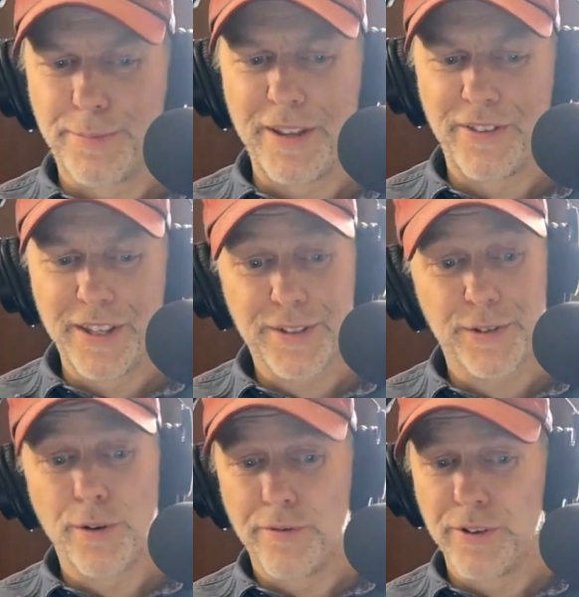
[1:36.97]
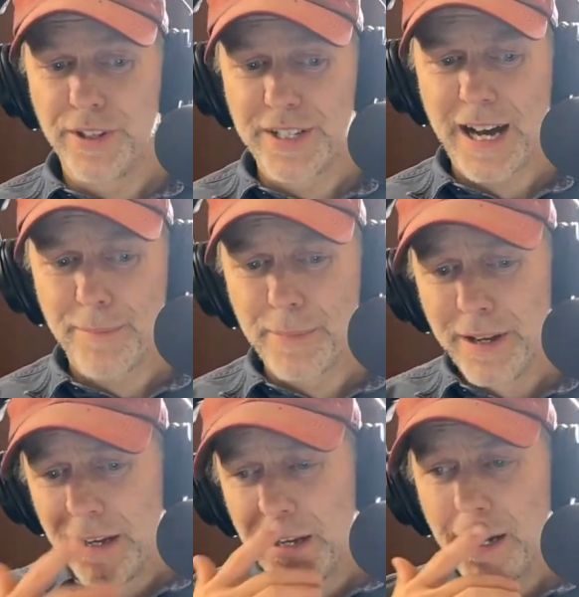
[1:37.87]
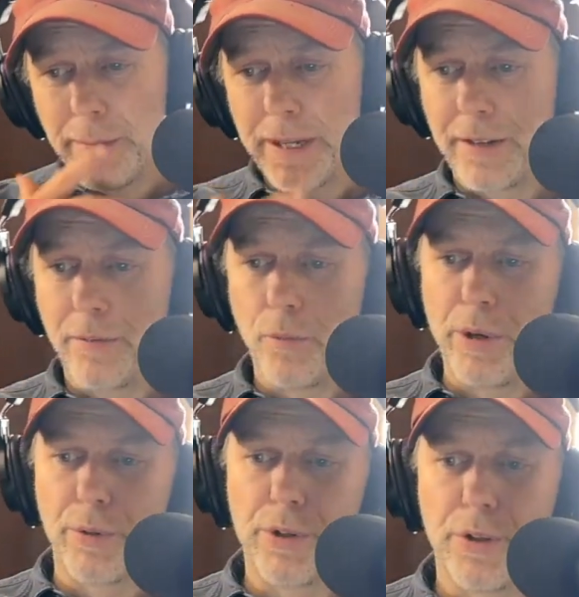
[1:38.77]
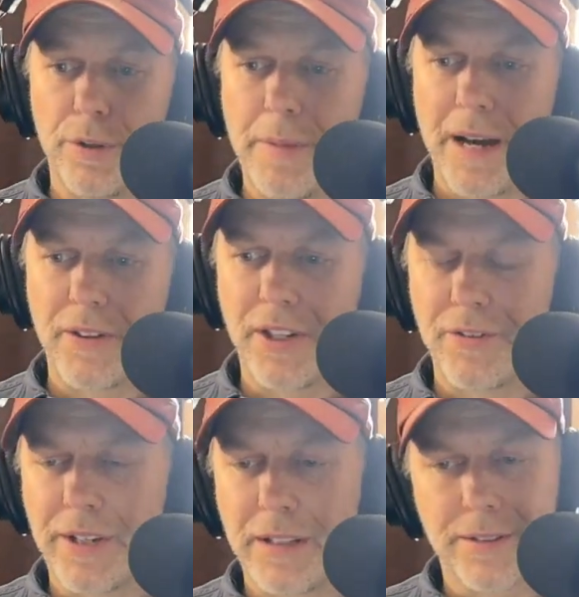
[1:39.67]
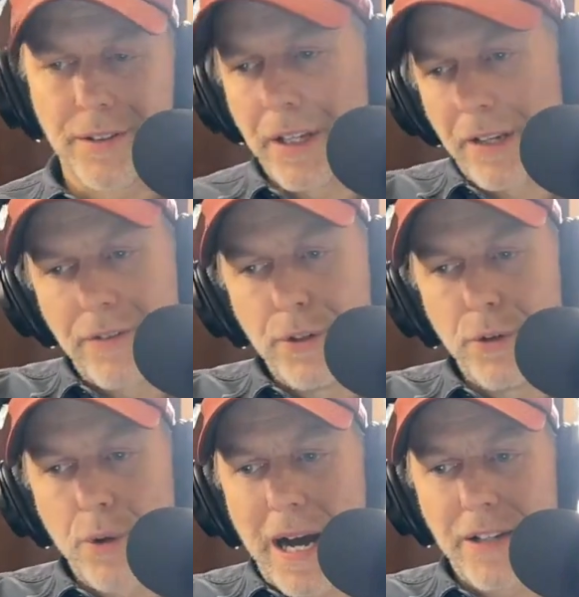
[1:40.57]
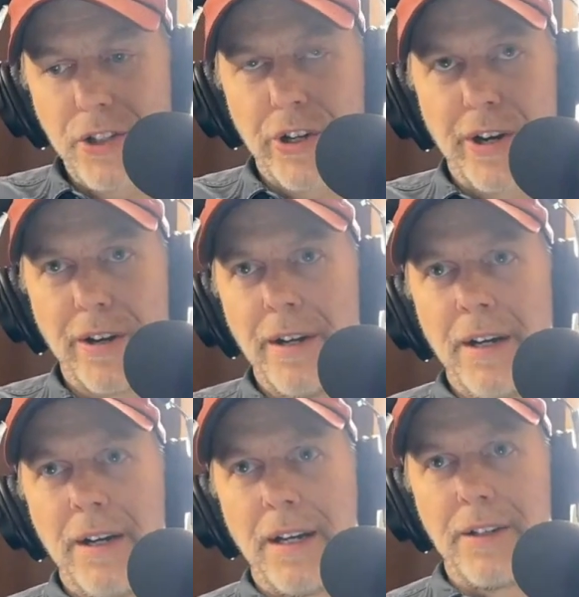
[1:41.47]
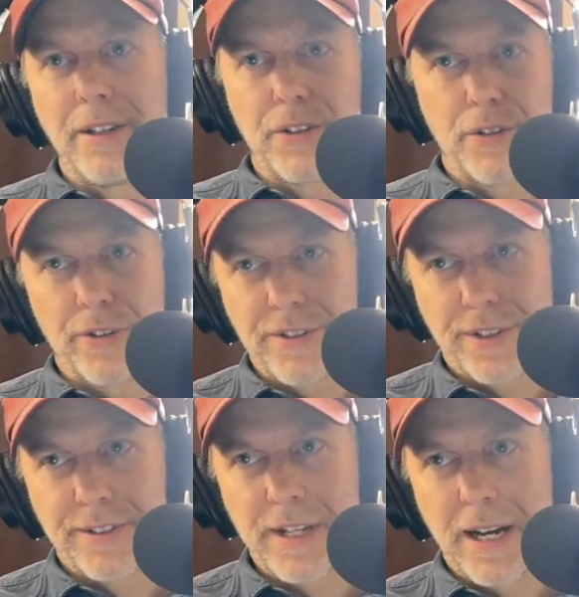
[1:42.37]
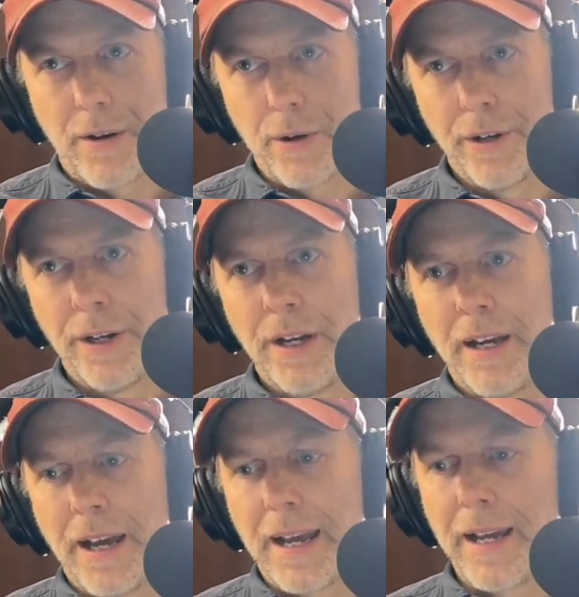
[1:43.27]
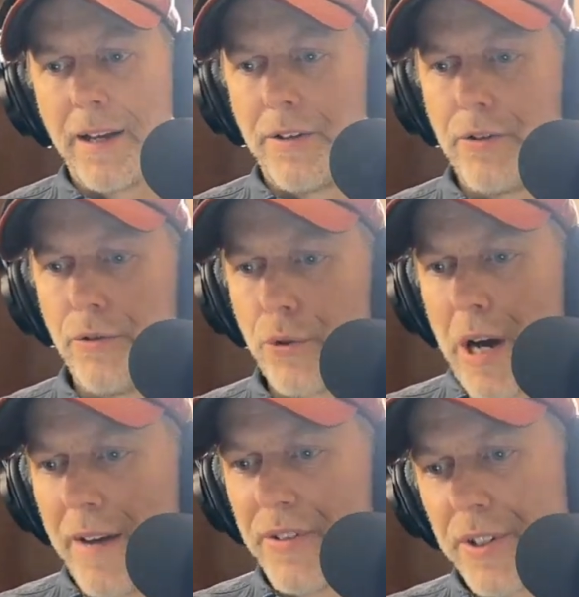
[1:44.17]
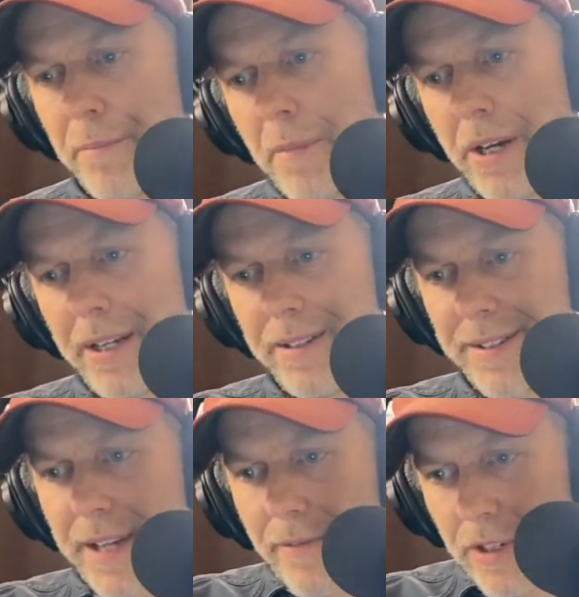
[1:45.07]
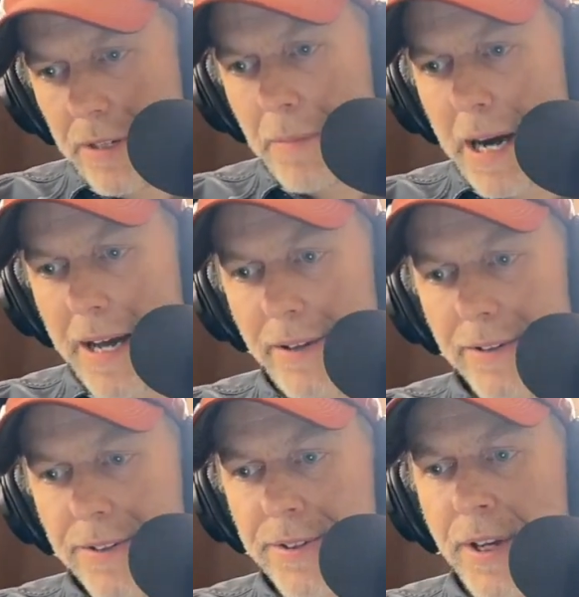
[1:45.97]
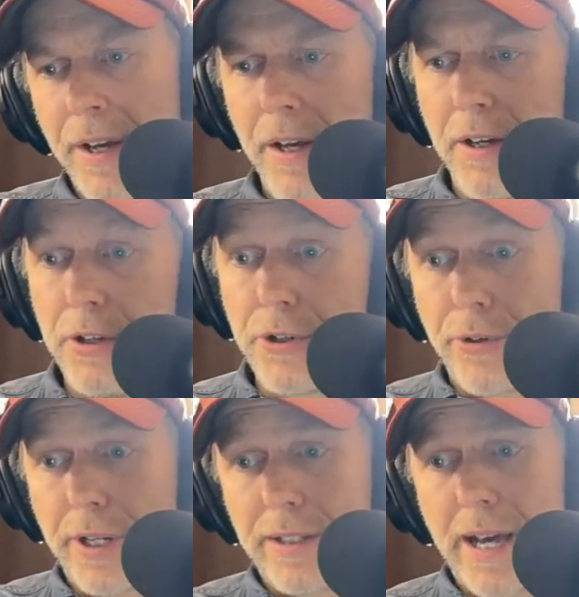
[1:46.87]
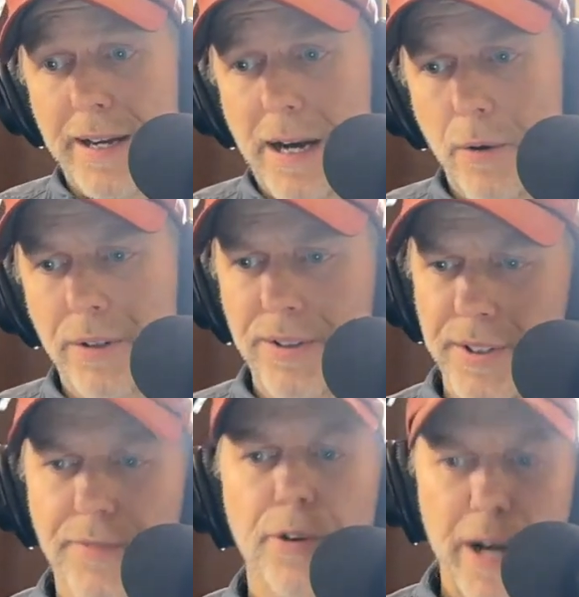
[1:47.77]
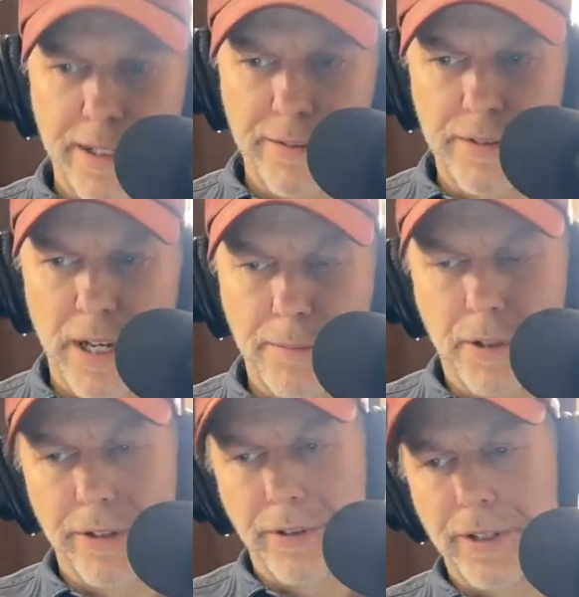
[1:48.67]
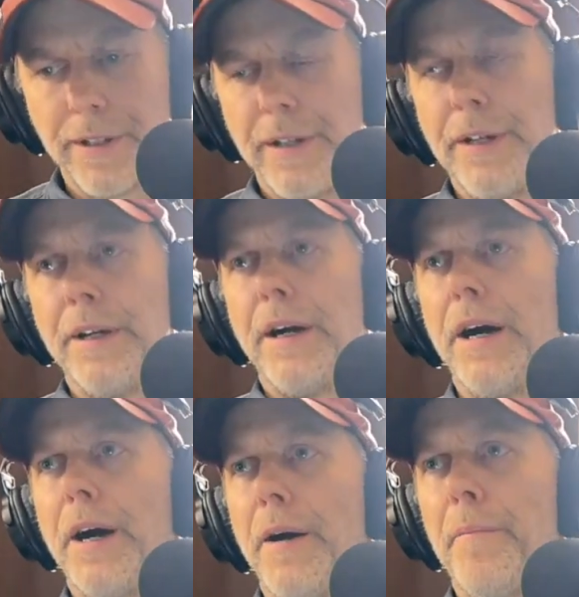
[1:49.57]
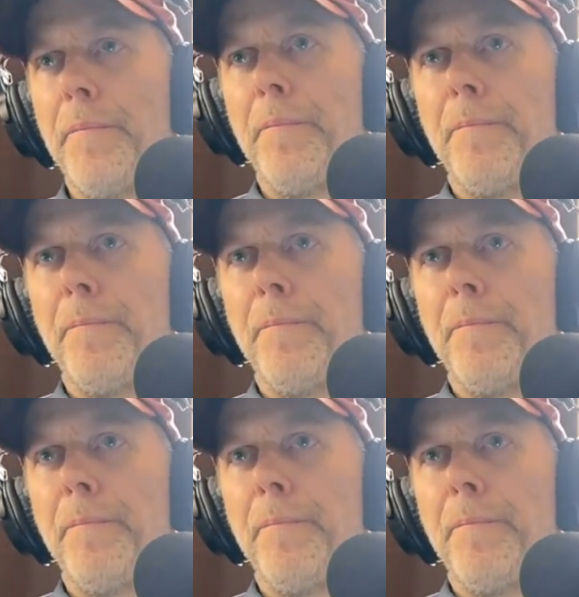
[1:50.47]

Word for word: been this over the top i mean we were doing the math the other day so like if you do ride share and you get 36 an hour and you drive somebody 70 miles during that hour because it's for active time clearly um,